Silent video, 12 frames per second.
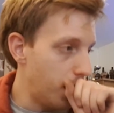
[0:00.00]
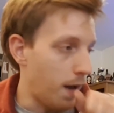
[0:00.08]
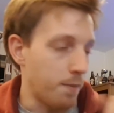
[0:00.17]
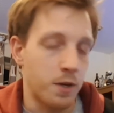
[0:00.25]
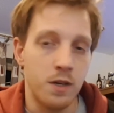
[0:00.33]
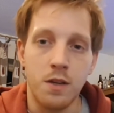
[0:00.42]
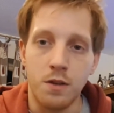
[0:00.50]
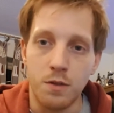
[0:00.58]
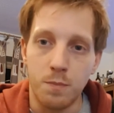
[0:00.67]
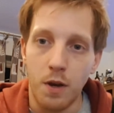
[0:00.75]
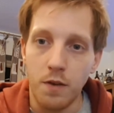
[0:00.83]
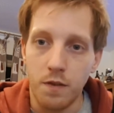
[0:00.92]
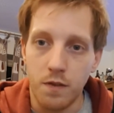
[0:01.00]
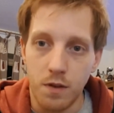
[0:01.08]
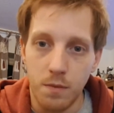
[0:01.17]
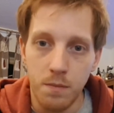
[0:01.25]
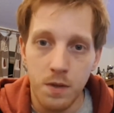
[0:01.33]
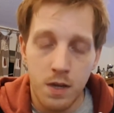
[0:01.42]
I'm going to use both of
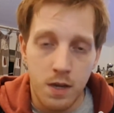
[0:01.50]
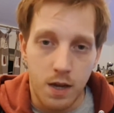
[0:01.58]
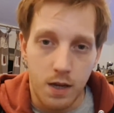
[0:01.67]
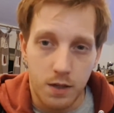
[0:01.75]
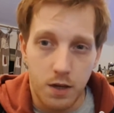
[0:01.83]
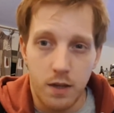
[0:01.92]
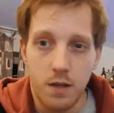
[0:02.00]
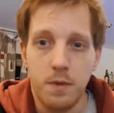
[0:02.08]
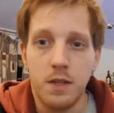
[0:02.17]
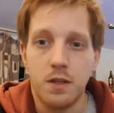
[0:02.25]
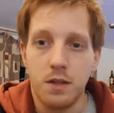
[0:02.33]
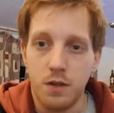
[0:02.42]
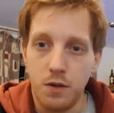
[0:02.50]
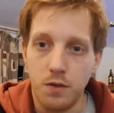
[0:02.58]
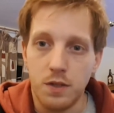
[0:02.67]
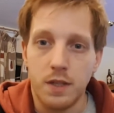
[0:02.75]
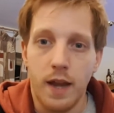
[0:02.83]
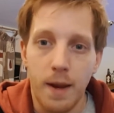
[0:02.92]
them and turn them into 2
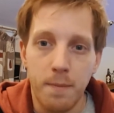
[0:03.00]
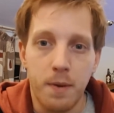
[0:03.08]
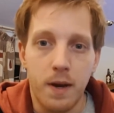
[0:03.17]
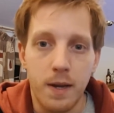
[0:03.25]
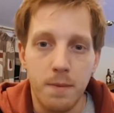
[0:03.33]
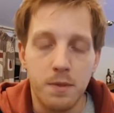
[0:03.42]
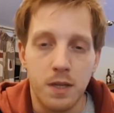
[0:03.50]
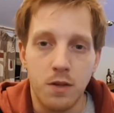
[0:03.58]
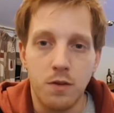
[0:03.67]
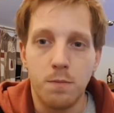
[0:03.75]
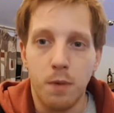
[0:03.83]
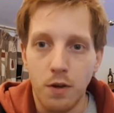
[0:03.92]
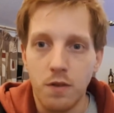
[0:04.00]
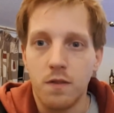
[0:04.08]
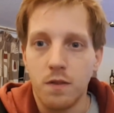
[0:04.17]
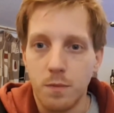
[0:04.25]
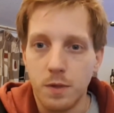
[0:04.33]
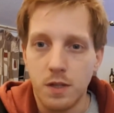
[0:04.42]
standpipes and use both
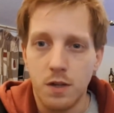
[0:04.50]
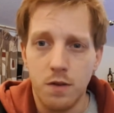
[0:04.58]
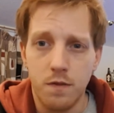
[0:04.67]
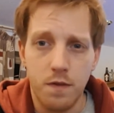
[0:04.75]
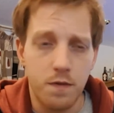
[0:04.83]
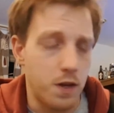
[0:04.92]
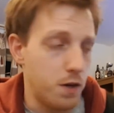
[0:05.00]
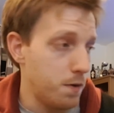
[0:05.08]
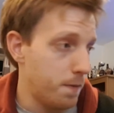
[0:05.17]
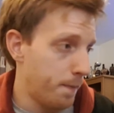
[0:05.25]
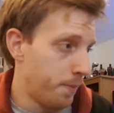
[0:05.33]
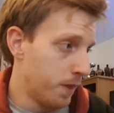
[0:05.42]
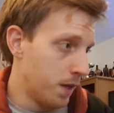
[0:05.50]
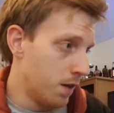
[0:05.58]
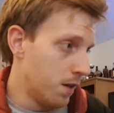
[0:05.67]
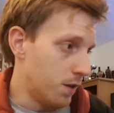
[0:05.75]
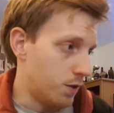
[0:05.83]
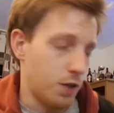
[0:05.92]
of them as an overflow,
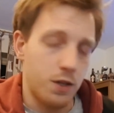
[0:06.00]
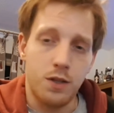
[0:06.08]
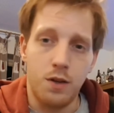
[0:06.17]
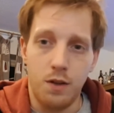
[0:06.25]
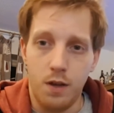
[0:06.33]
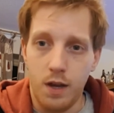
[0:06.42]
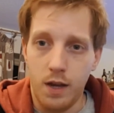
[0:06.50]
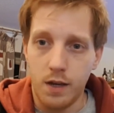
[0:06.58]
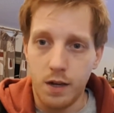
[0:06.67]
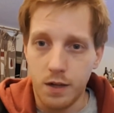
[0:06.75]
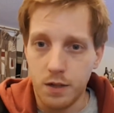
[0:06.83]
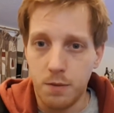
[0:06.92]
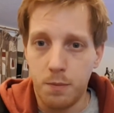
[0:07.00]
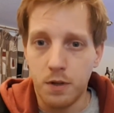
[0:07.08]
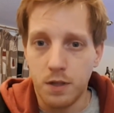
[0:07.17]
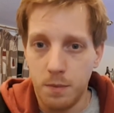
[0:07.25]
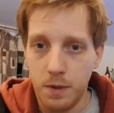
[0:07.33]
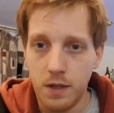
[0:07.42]
just so that it cuts the
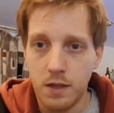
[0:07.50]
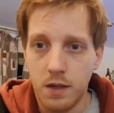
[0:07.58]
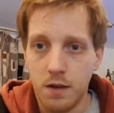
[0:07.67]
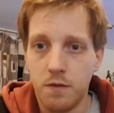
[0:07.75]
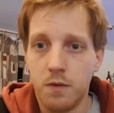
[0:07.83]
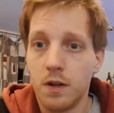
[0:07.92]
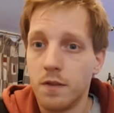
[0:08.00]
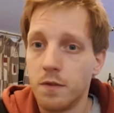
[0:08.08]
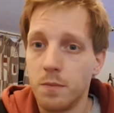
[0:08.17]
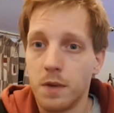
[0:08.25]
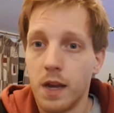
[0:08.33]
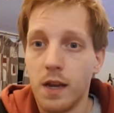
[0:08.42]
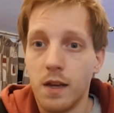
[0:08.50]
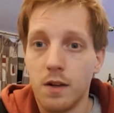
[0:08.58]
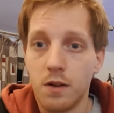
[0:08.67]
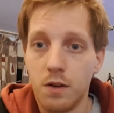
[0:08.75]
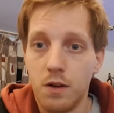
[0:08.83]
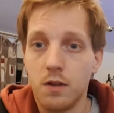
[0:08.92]
possibility of one of them getting
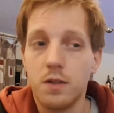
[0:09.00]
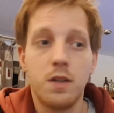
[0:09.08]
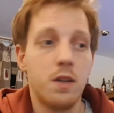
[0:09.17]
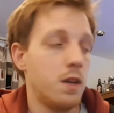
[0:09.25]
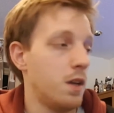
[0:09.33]
clogged,